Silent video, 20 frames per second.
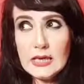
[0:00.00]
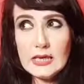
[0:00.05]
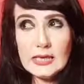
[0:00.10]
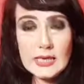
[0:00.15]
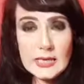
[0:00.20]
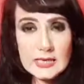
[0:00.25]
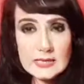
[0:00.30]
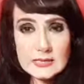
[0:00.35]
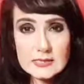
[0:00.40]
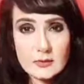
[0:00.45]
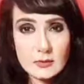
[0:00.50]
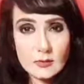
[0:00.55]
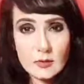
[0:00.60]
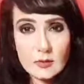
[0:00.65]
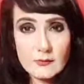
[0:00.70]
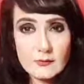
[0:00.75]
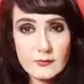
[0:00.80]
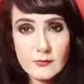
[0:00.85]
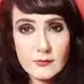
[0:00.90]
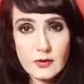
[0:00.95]
lets
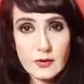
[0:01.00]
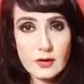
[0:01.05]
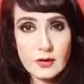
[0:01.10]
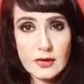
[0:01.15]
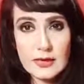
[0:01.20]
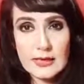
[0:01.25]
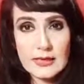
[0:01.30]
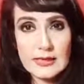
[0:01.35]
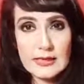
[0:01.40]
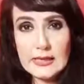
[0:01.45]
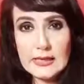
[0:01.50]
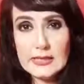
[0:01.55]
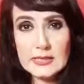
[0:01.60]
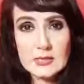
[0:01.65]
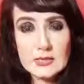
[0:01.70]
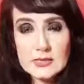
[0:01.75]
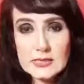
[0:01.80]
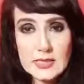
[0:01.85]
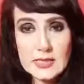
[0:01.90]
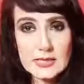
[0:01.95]
go of it
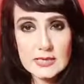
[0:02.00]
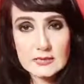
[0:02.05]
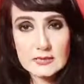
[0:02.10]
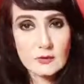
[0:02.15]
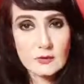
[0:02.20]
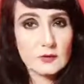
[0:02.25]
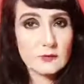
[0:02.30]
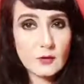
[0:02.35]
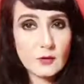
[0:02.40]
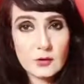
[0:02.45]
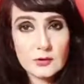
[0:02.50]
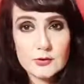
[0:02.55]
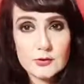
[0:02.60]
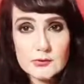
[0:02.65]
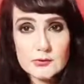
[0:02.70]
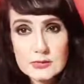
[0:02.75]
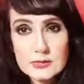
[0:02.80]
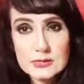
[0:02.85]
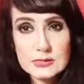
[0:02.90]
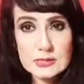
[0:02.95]
just lets go of all the
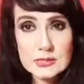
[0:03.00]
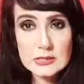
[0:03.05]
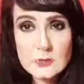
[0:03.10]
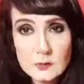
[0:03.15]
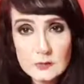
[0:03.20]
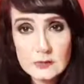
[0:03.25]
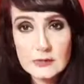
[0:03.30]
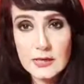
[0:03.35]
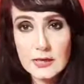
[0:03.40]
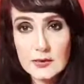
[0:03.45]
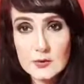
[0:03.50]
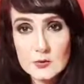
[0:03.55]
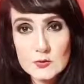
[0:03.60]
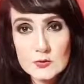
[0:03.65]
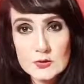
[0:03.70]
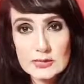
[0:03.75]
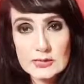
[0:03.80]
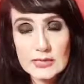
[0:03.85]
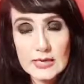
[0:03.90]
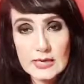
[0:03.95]
residual
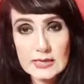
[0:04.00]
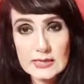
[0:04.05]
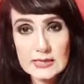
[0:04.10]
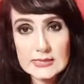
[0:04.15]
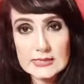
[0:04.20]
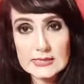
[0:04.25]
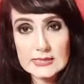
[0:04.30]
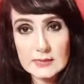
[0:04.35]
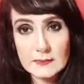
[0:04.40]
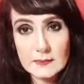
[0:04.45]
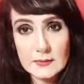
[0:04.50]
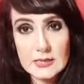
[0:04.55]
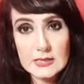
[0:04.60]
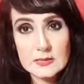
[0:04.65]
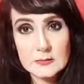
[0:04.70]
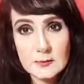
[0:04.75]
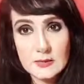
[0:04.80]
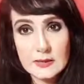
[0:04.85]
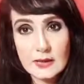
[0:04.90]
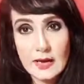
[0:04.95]
energy that
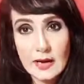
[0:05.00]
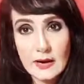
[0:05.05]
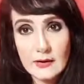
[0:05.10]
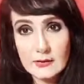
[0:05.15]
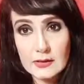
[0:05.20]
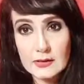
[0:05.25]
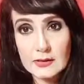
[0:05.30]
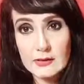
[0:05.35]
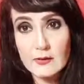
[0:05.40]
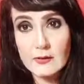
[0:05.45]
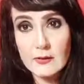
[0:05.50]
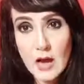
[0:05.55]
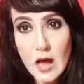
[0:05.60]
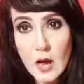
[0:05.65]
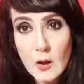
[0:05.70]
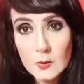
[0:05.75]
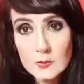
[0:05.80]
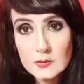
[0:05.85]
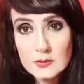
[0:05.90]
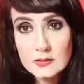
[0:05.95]
it's been carrying
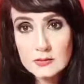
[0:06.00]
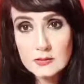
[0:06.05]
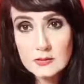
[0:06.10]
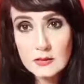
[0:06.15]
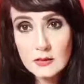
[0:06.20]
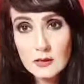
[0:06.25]
around.